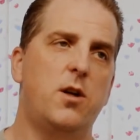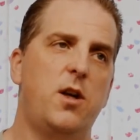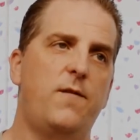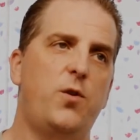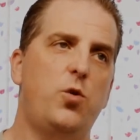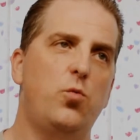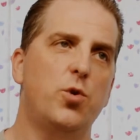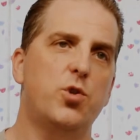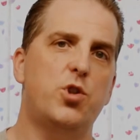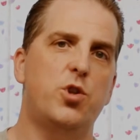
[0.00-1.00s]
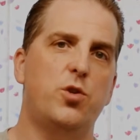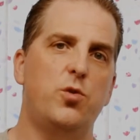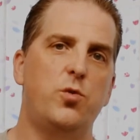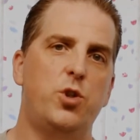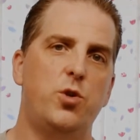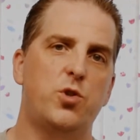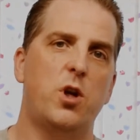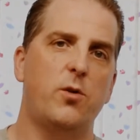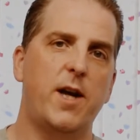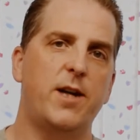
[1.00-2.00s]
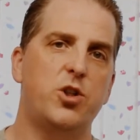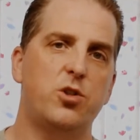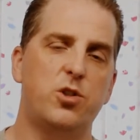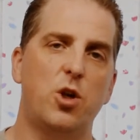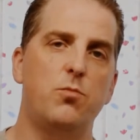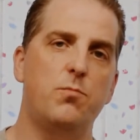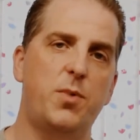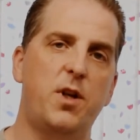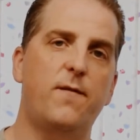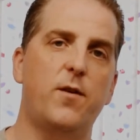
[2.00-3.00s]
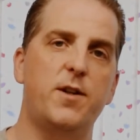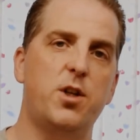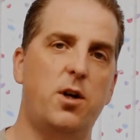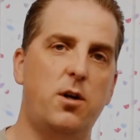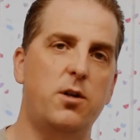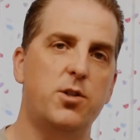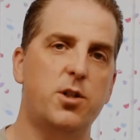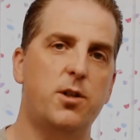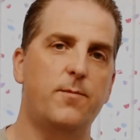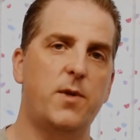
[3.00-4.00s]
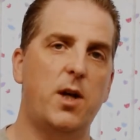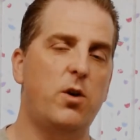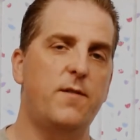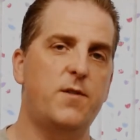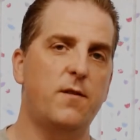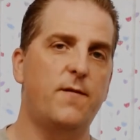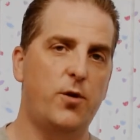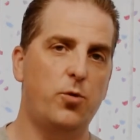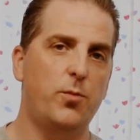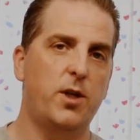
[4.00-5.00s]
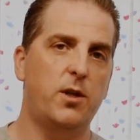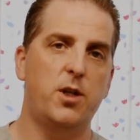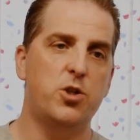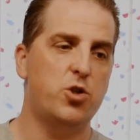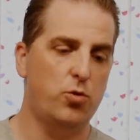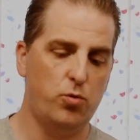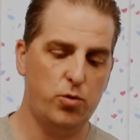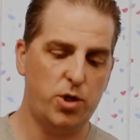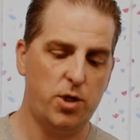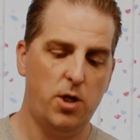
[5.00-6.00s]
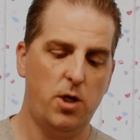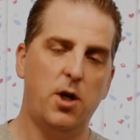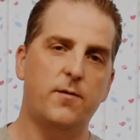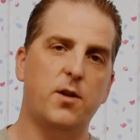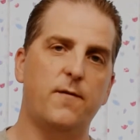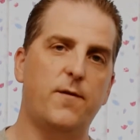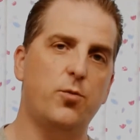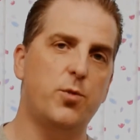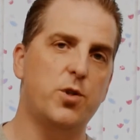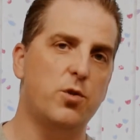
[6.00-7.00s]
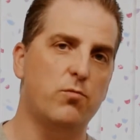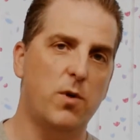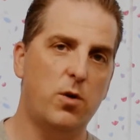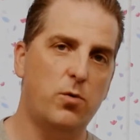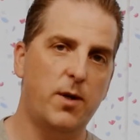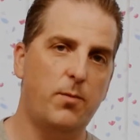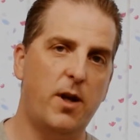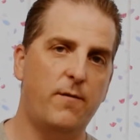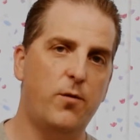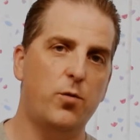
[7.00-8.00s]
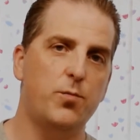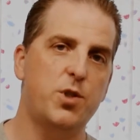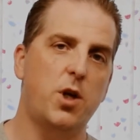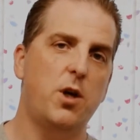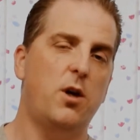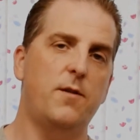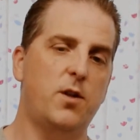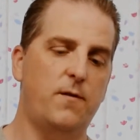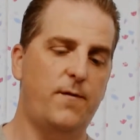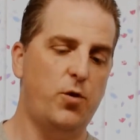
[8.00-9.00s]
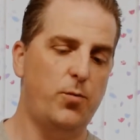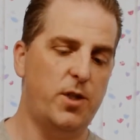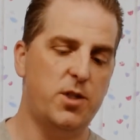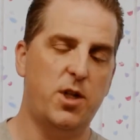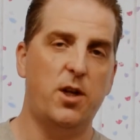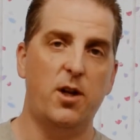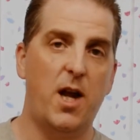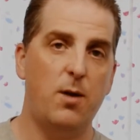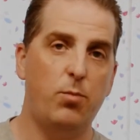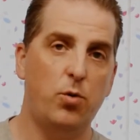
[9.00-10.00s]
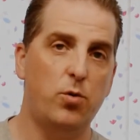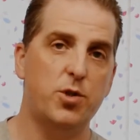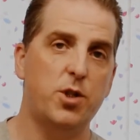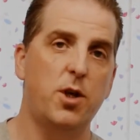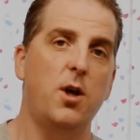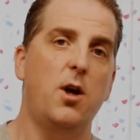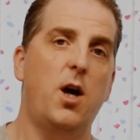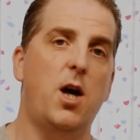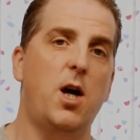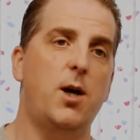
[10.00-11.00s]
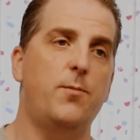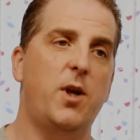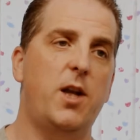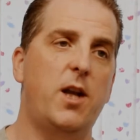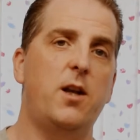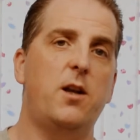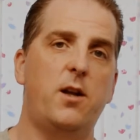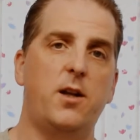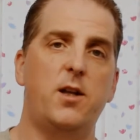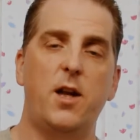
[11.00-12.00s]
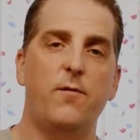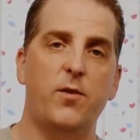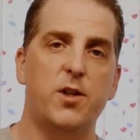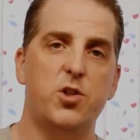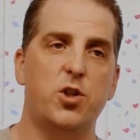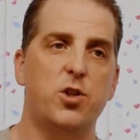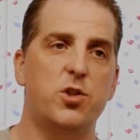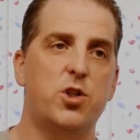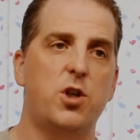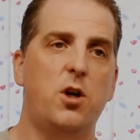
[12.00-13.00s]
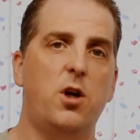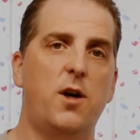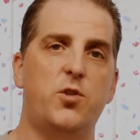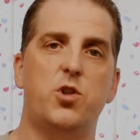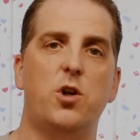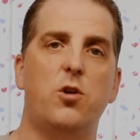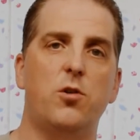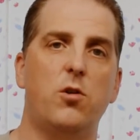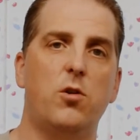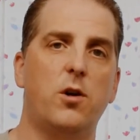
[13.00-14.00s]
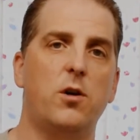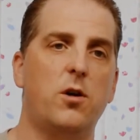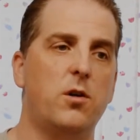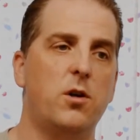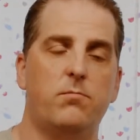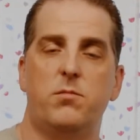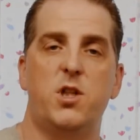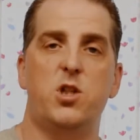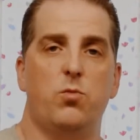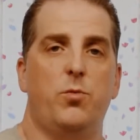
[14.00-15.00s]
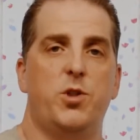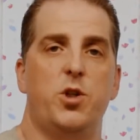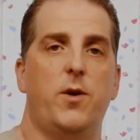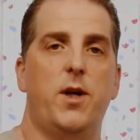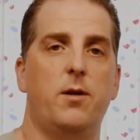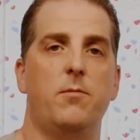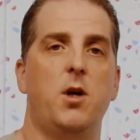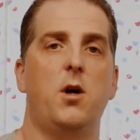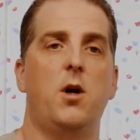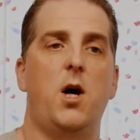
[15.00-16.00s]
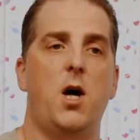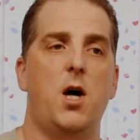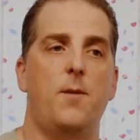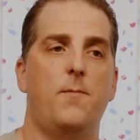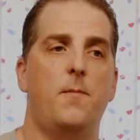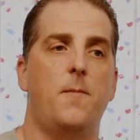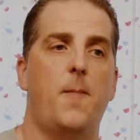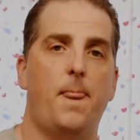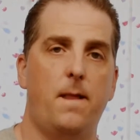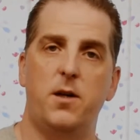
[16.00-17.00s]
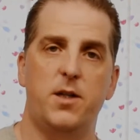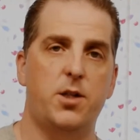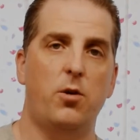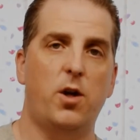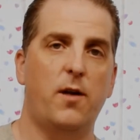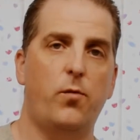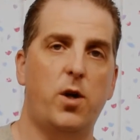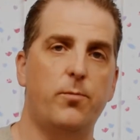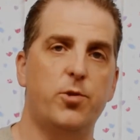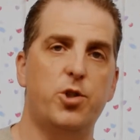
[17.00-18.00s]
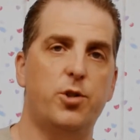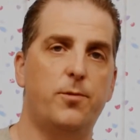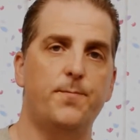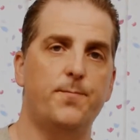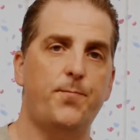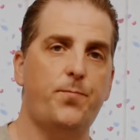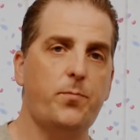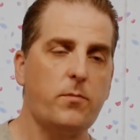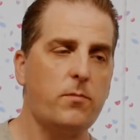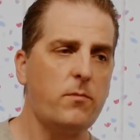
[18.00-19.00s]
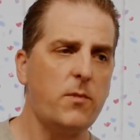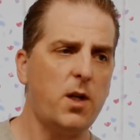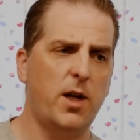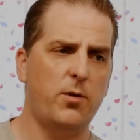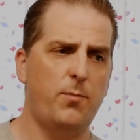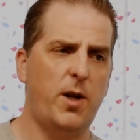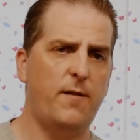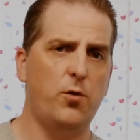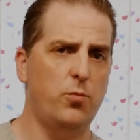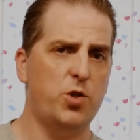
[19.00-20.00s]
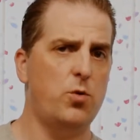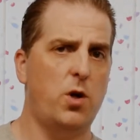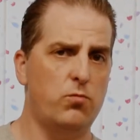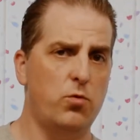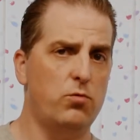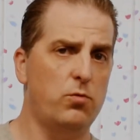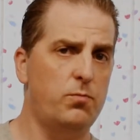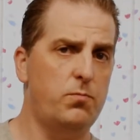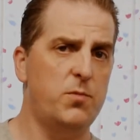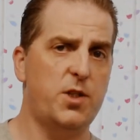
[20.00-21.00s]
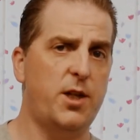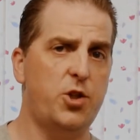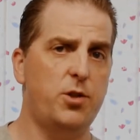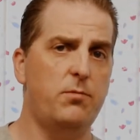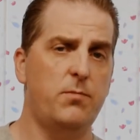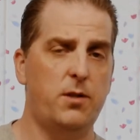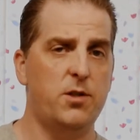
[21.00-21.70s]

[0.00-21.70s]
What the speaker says: if you want to use a location, don't be afraid to ask. Now I've done filming in schools, I've done filmings on railway platforms, I've done filmings in an airport, and in every instance I've just gone along and I've gone, look, this is what we're doing, is it okay if we come and shoot? Now the platform is quite a rural station in the